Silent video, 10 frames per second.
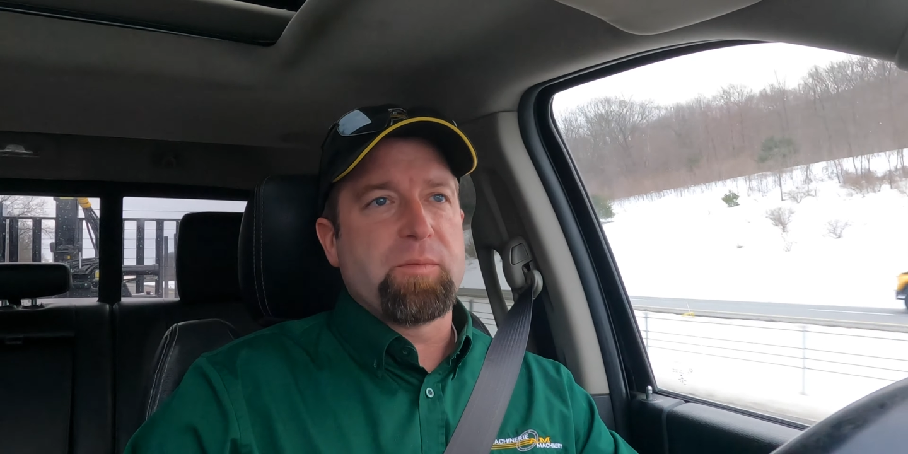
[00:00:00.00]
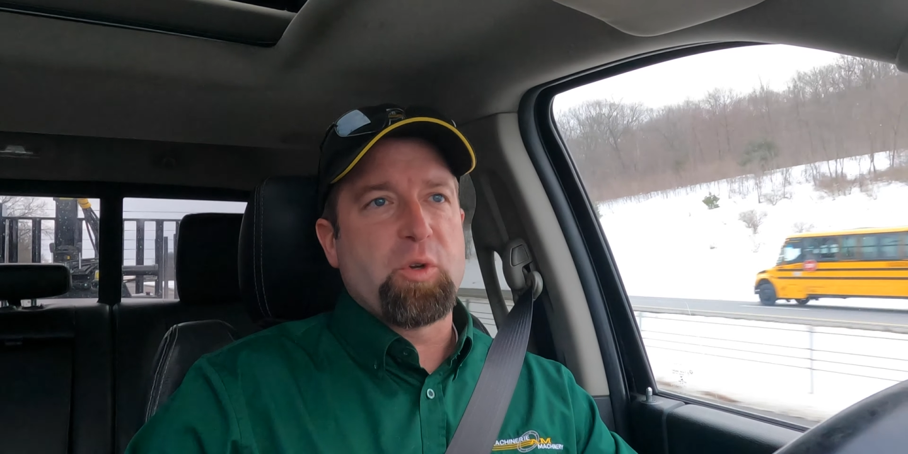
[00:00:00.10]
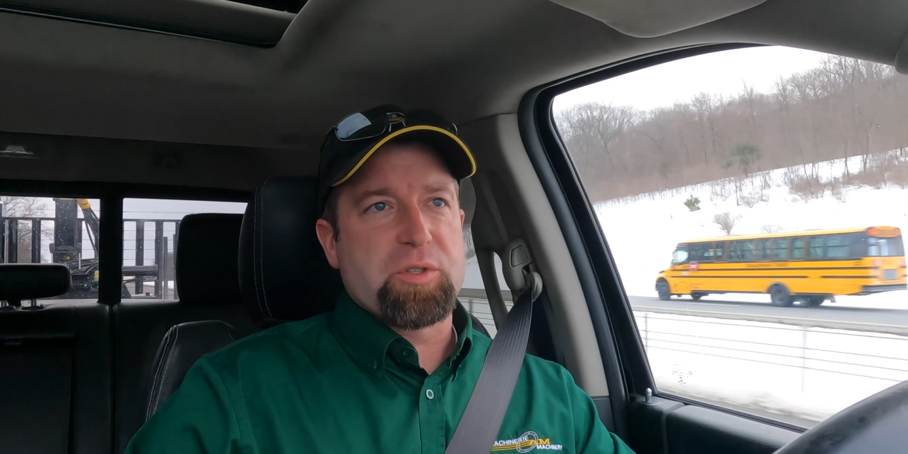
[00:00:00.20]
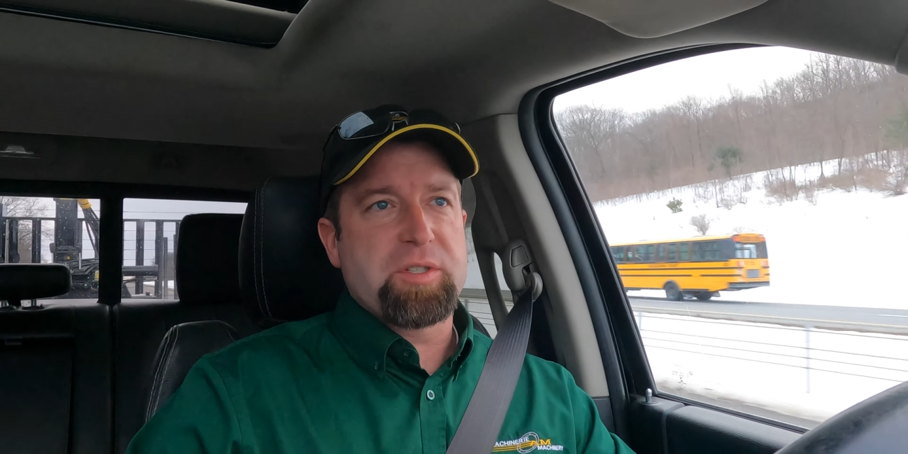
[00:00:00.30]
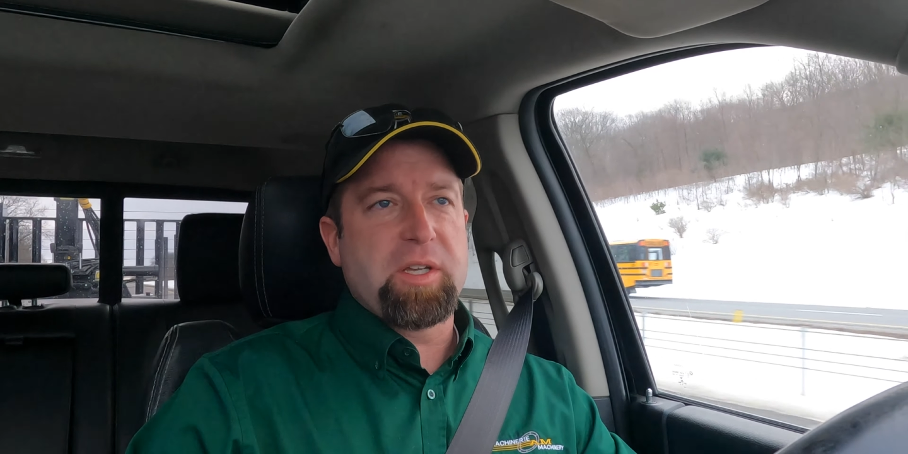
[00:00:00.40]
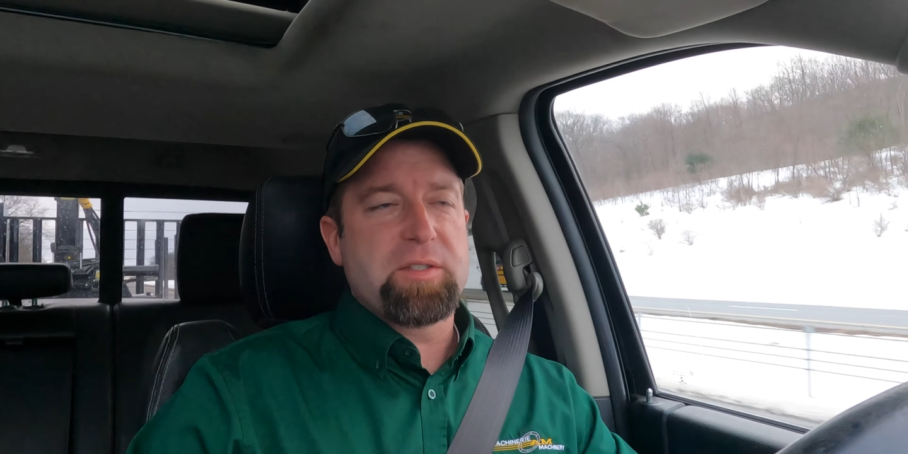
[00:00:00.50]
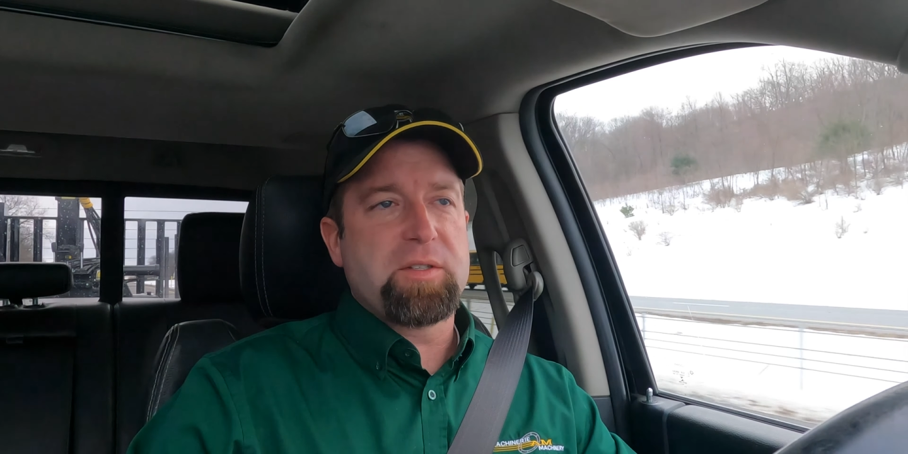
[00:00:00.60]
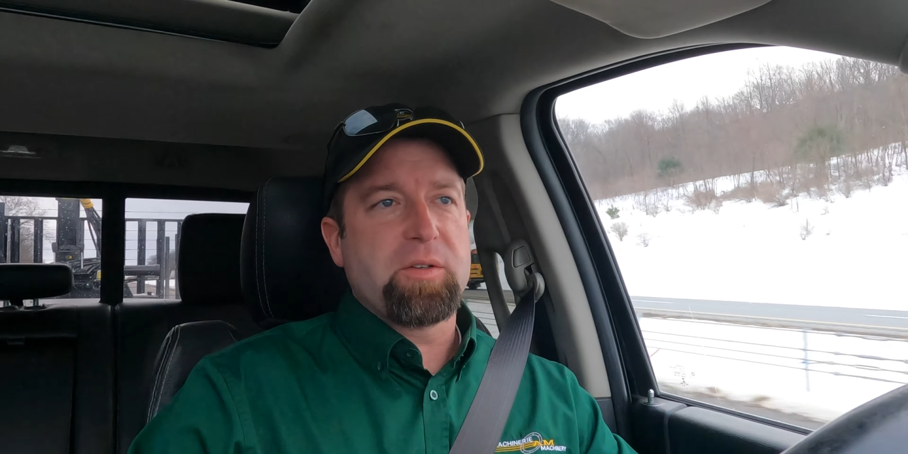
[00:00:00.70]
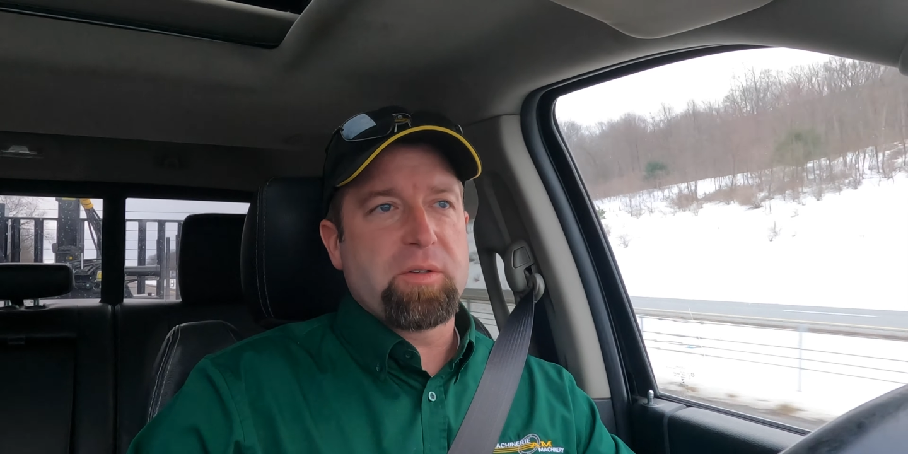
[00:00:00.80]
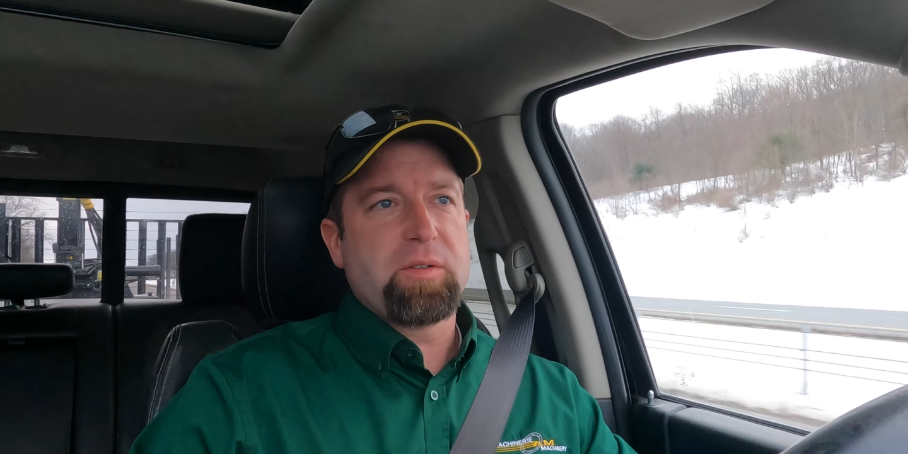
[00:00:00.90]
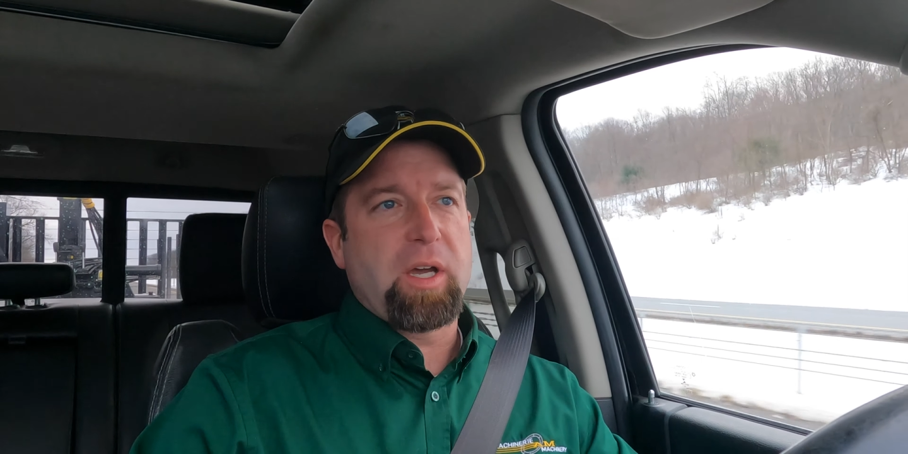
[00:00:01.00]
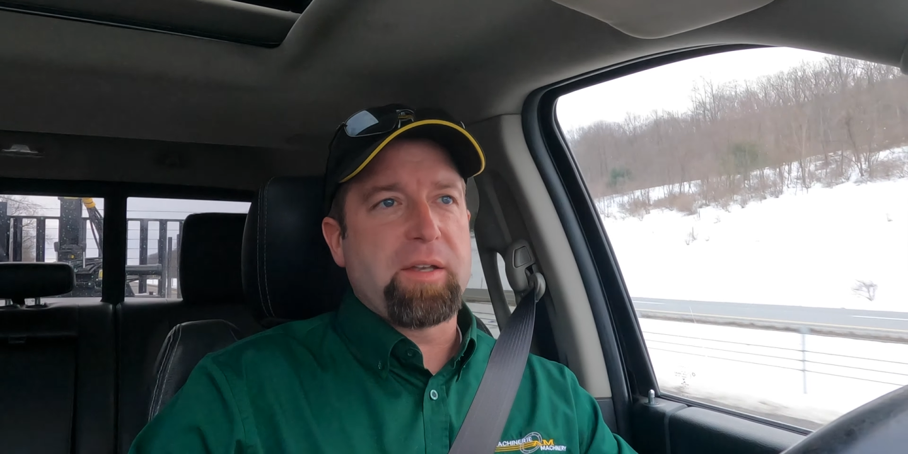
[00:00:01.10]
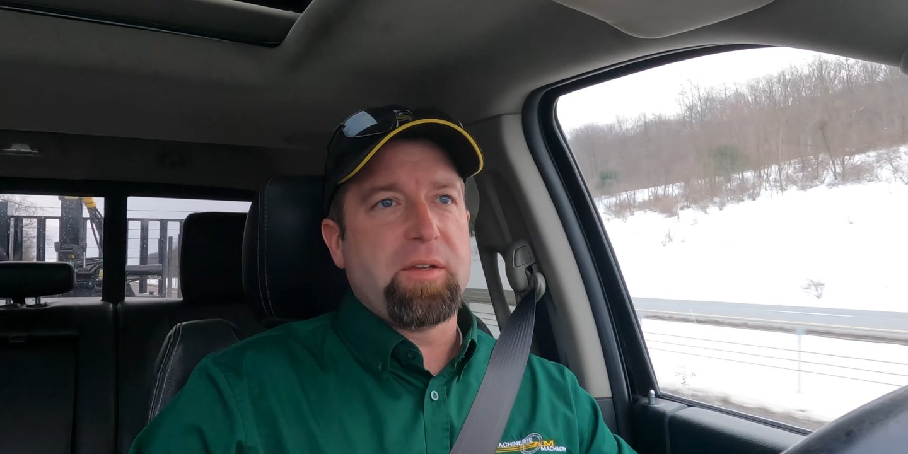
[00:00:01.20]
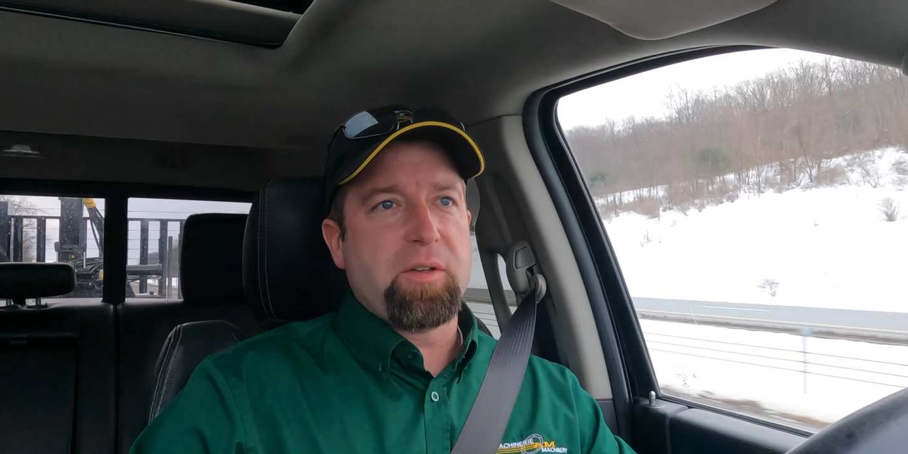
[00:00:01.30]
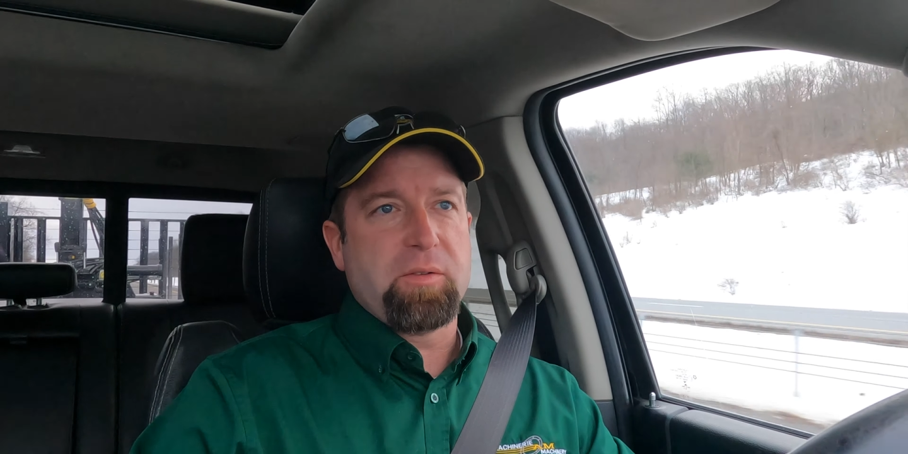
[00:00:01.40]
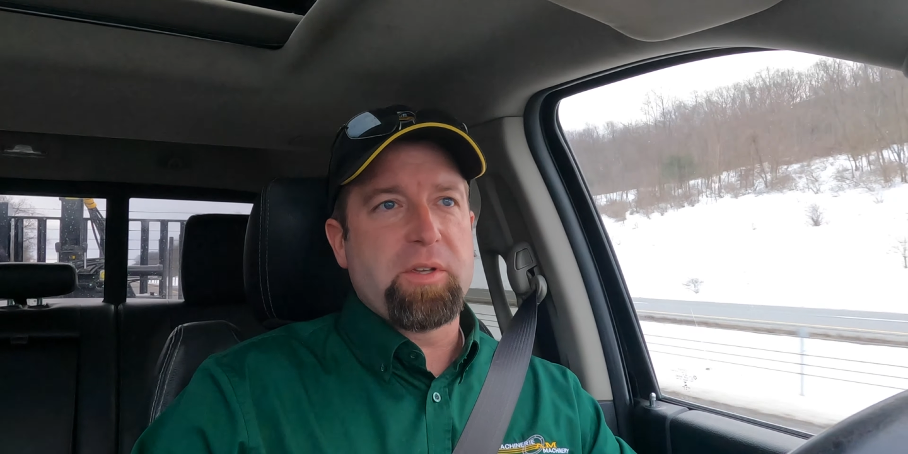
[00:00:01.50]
your skid steer. I need at